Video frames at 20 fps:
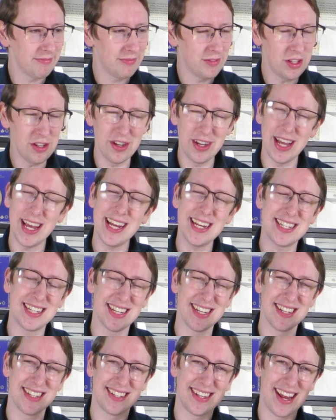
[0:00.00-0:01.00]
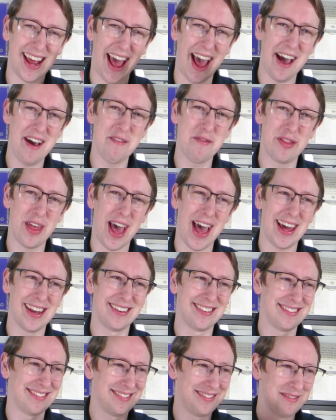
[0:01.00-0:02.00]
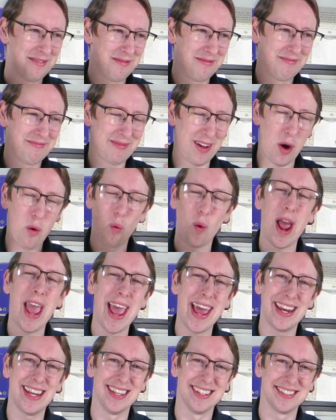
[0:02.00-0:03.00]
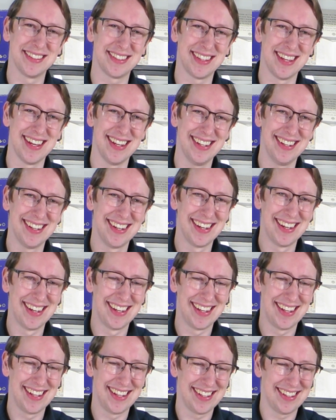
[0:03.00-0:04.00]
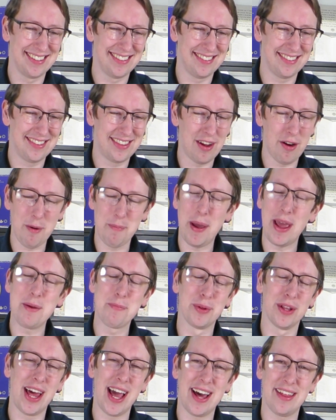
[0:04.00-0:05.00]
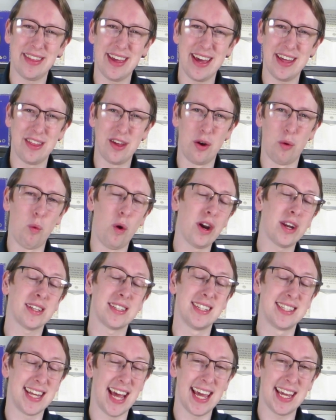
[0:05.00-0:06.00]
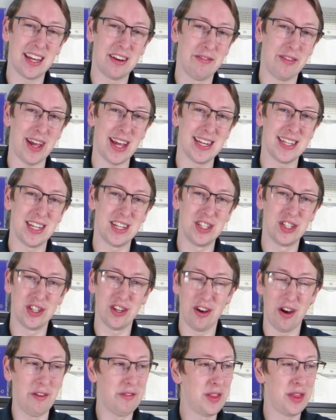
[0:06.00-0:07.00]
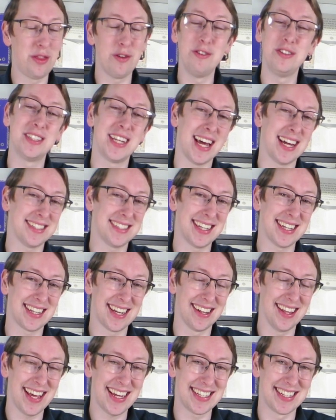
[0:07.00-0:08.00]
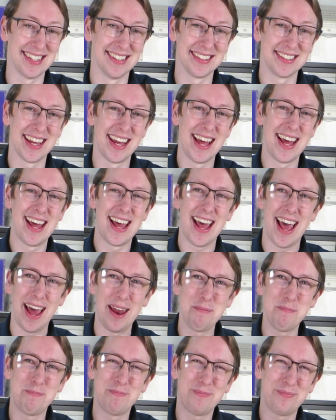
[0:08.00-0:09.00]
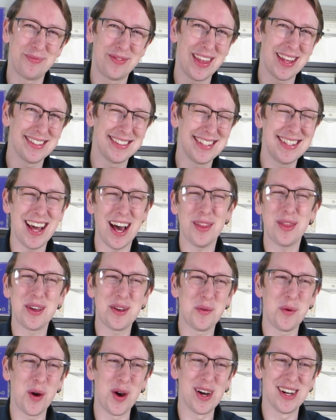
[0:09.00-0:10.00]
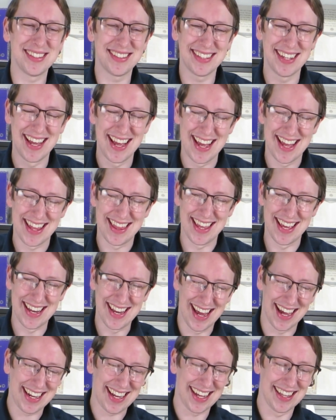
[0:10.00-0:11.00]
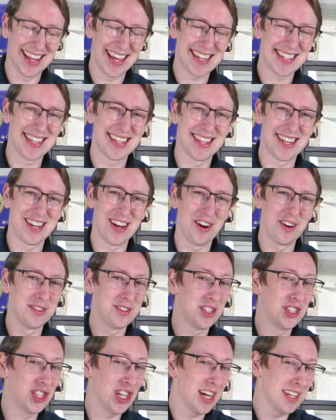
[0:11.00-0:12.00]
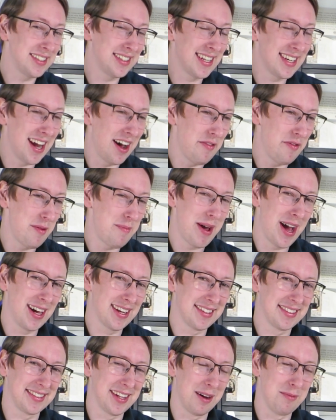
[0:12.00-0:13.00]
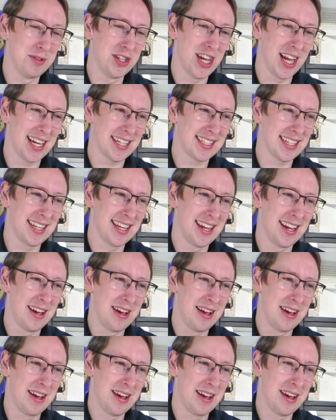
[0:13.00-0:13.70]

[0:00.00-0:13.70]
You need to have that awareness that there are people out there that are wanting to take advantage of enthusiastic collectors. And there's nothing worse than a collector that knows just enough about a subject